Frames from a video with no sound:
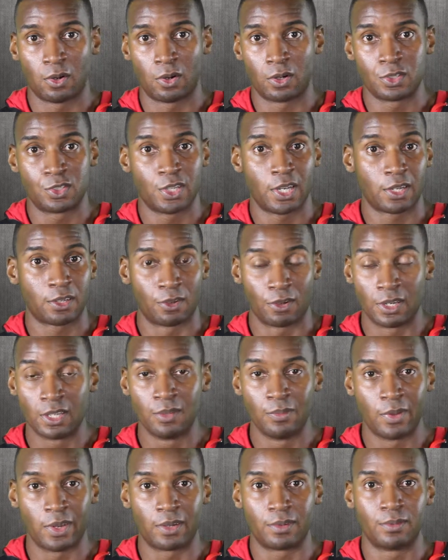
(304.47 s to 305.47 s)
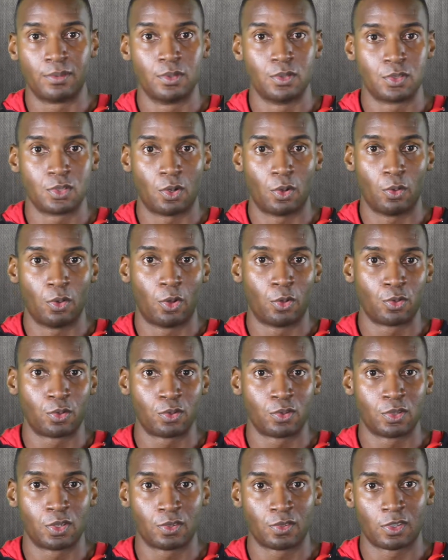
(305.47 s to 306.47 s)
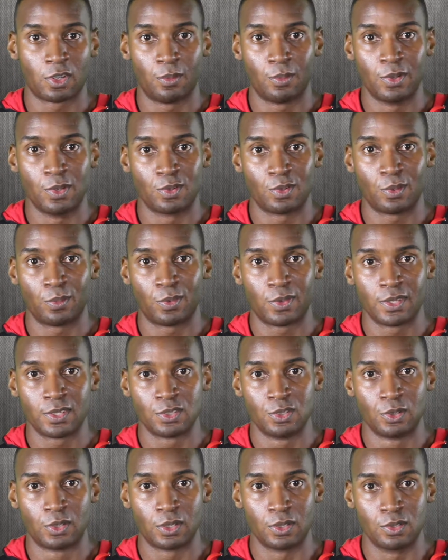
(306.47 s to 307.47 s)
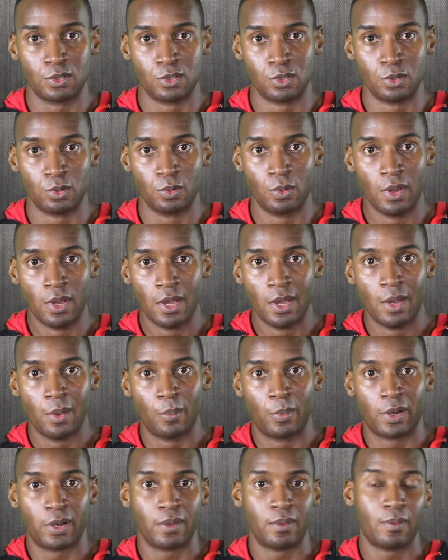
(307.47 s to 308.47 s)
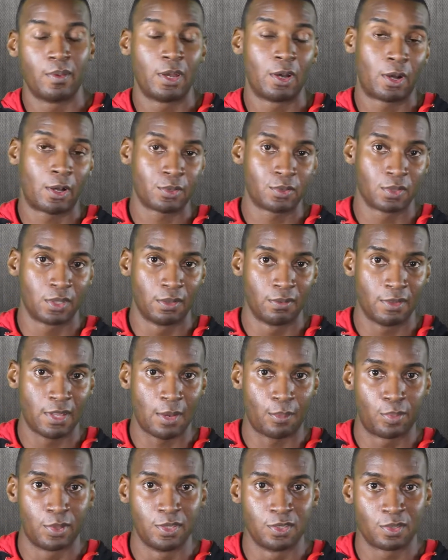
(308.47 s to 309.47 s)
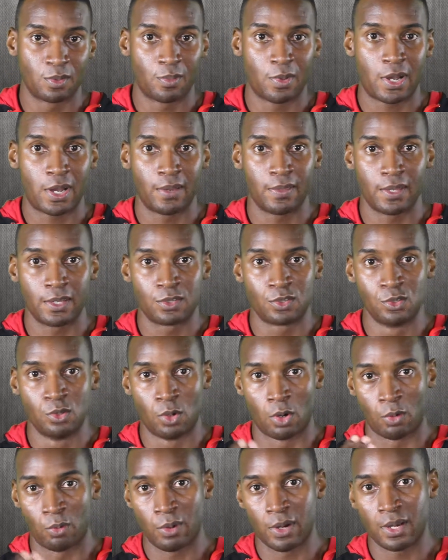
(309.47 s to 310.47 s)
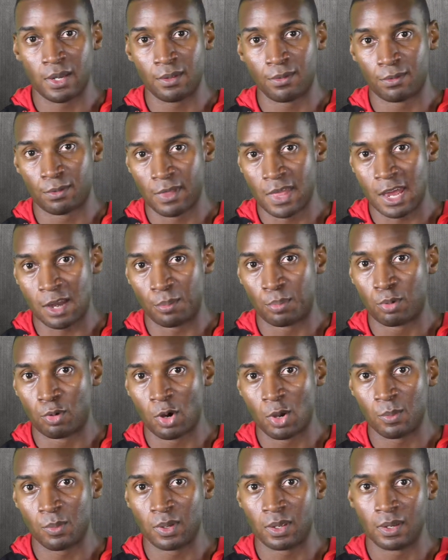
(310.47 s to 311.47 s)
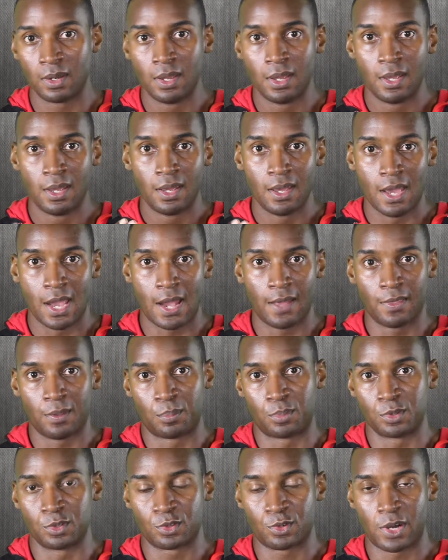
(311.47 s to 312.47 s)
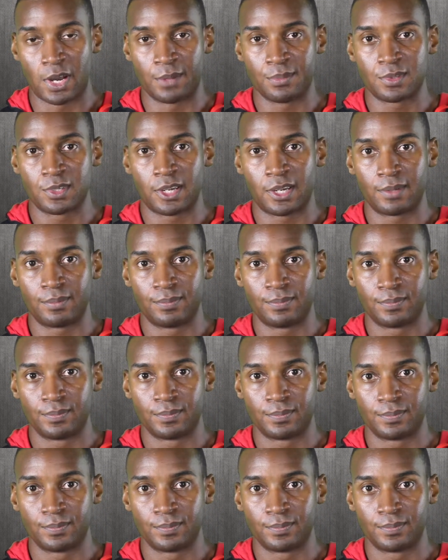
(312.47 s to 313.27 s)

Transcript: or check your email. So those are just gonna be some things you can do, but they'd also give you that peace of mind that you are ready for that appointment at the prescribed time.